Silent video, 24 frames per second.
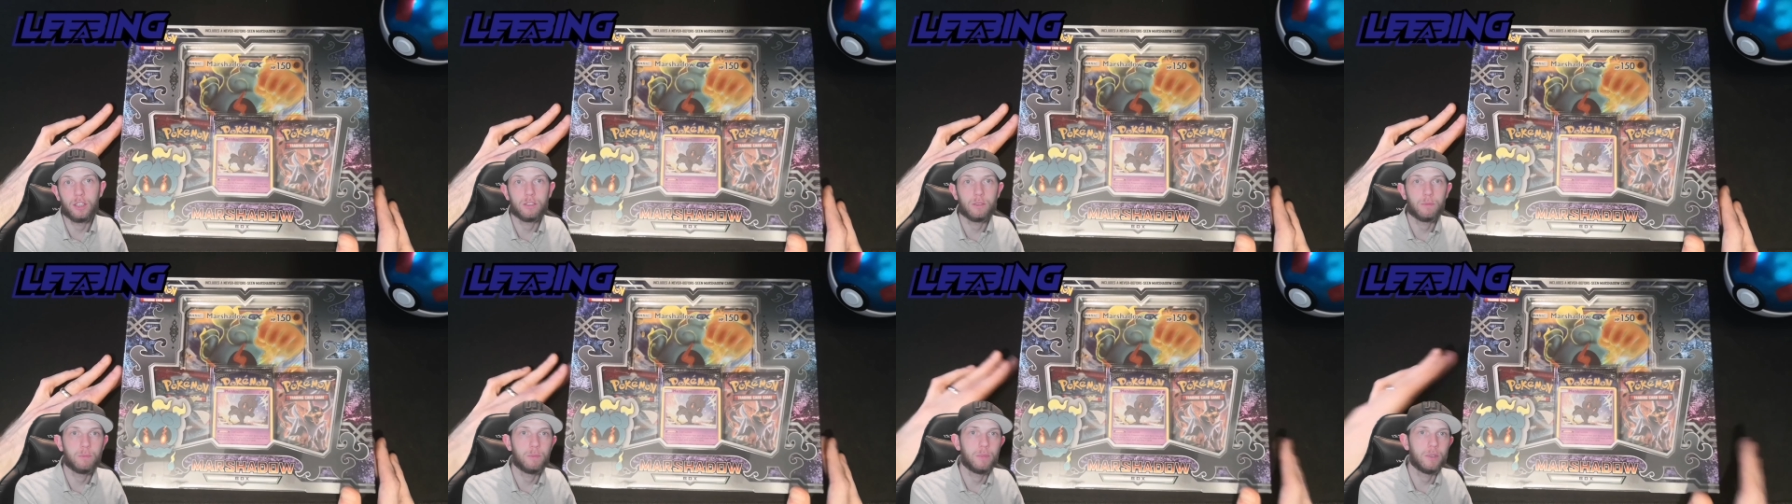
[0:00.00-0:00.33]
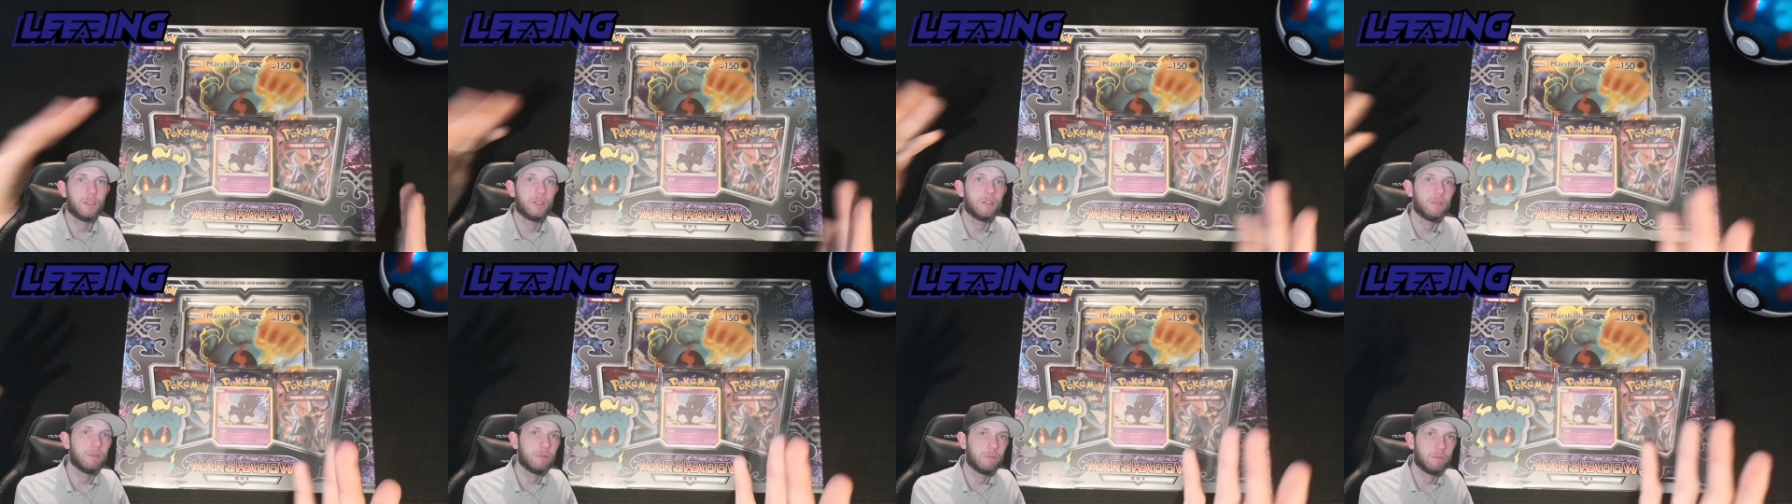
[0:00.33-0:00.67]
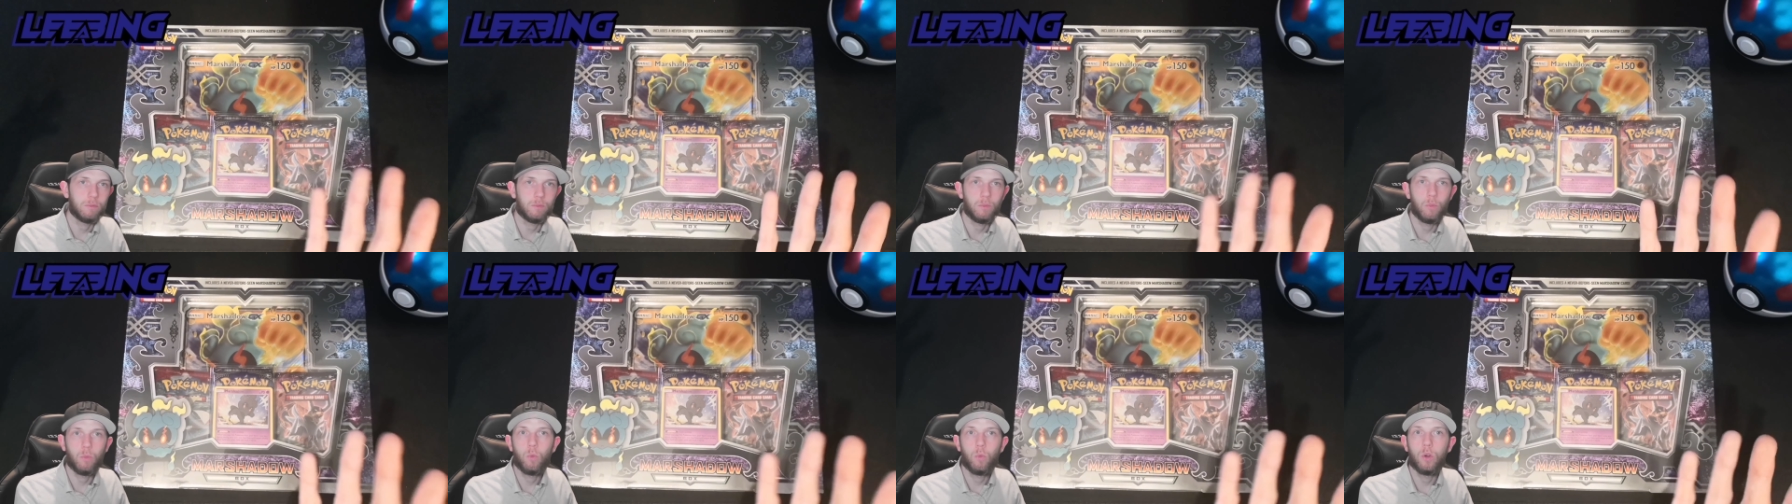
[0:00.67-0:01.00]
but
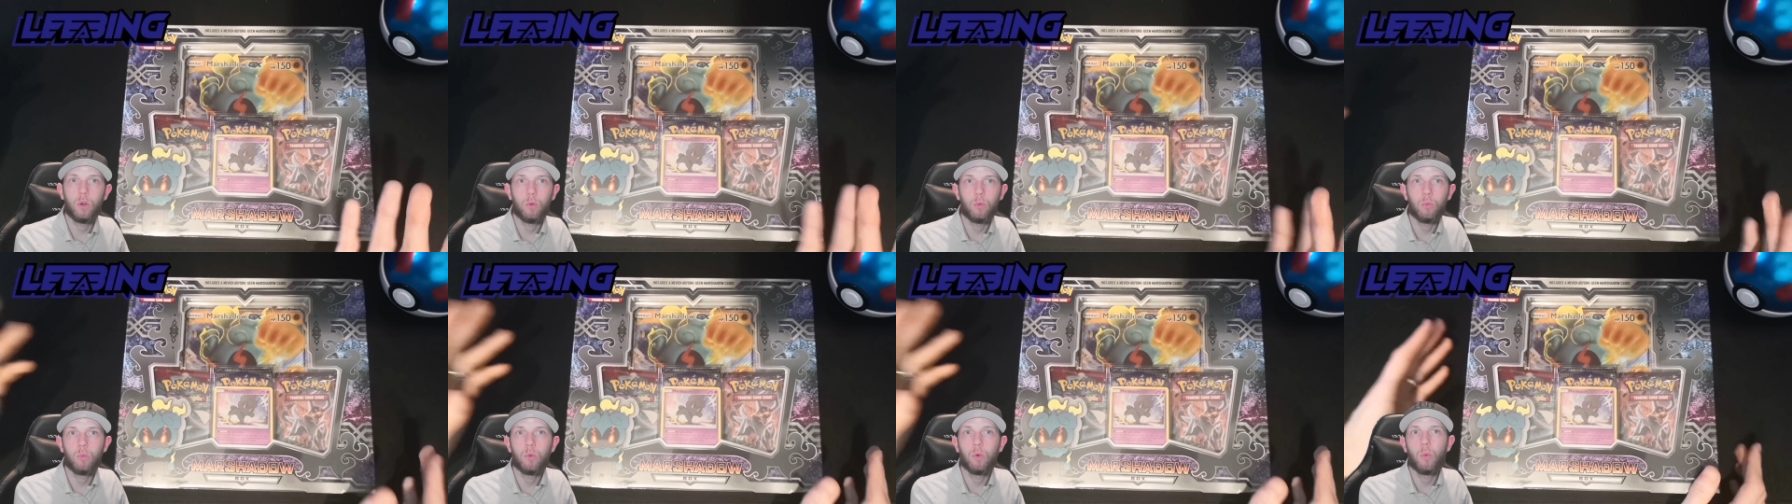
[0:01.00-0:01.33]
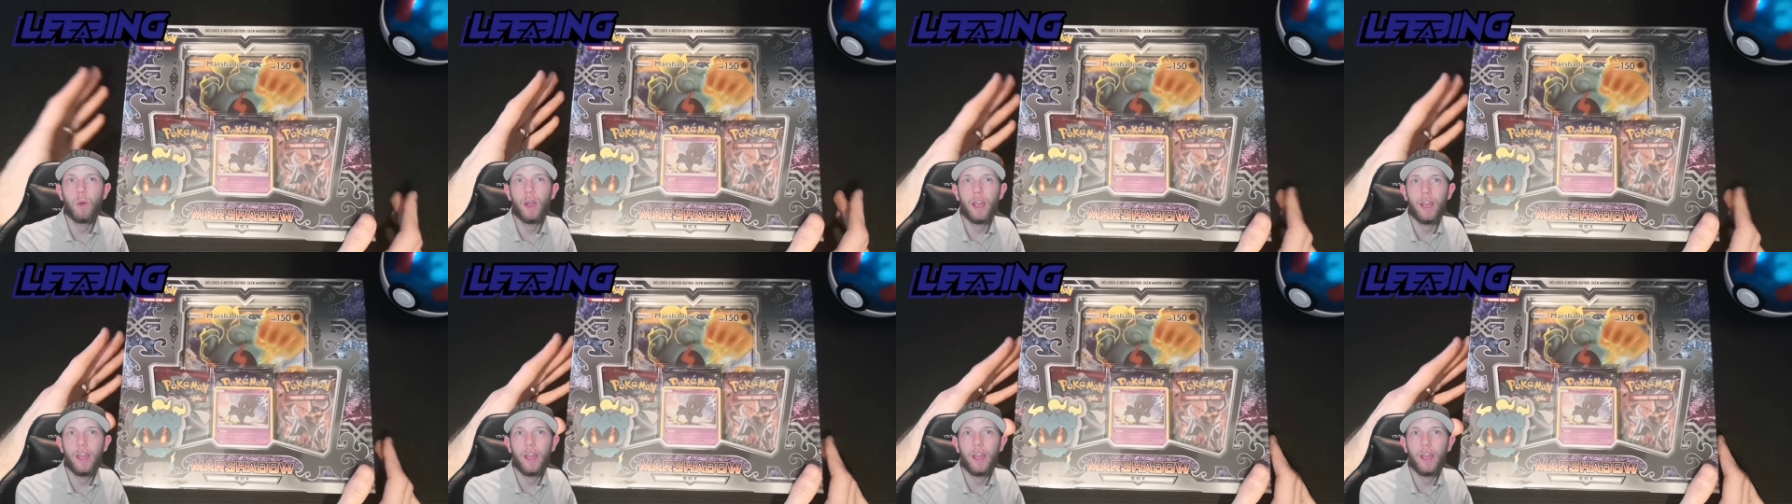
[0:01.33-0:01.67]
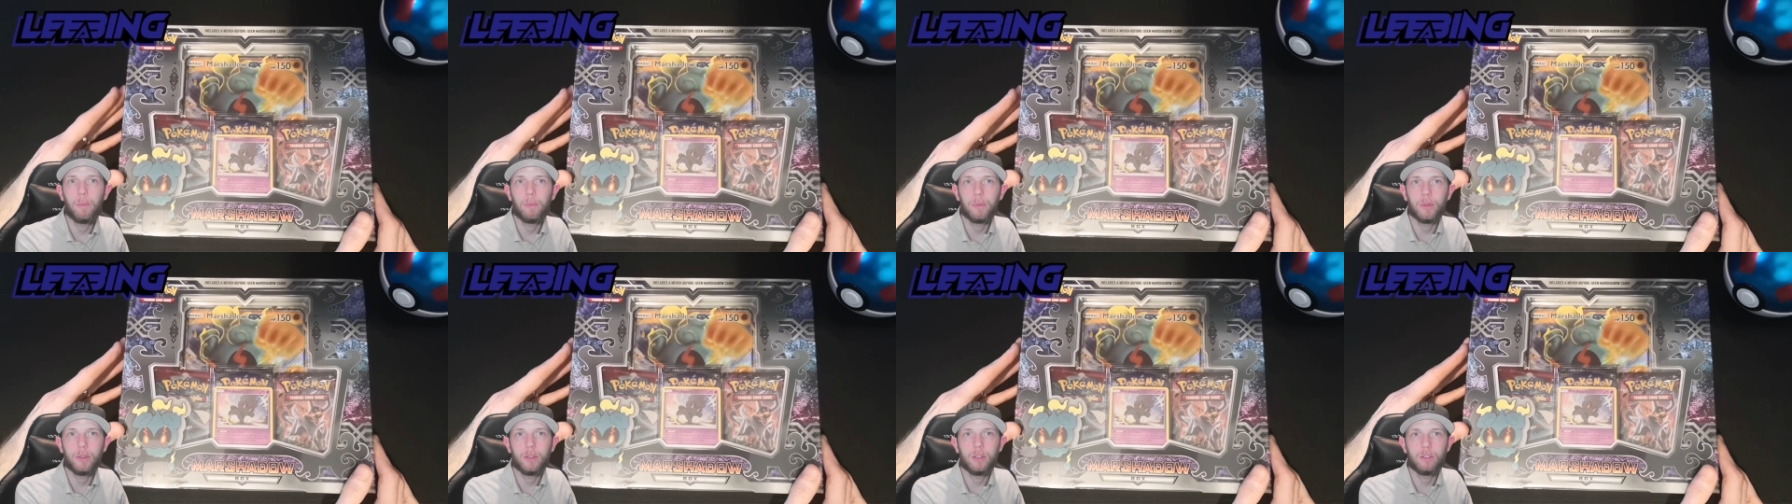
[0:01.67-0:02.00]
we'll weigh it up
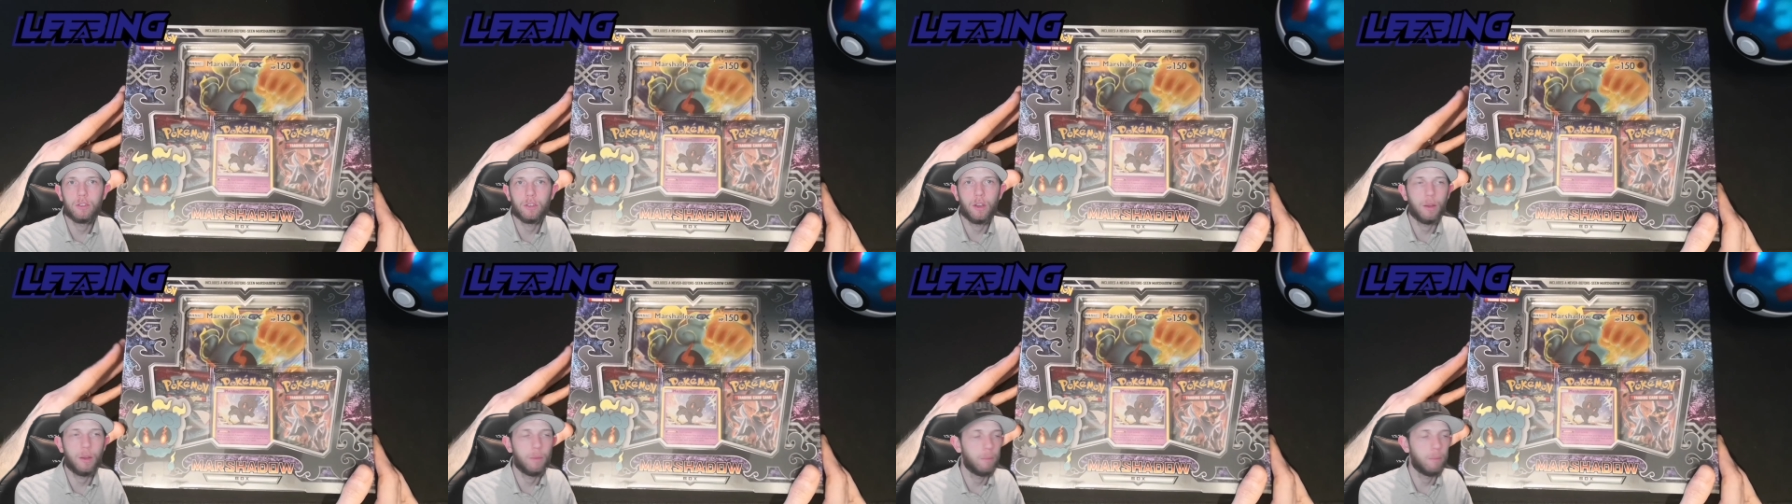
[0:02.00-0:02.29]
at the time.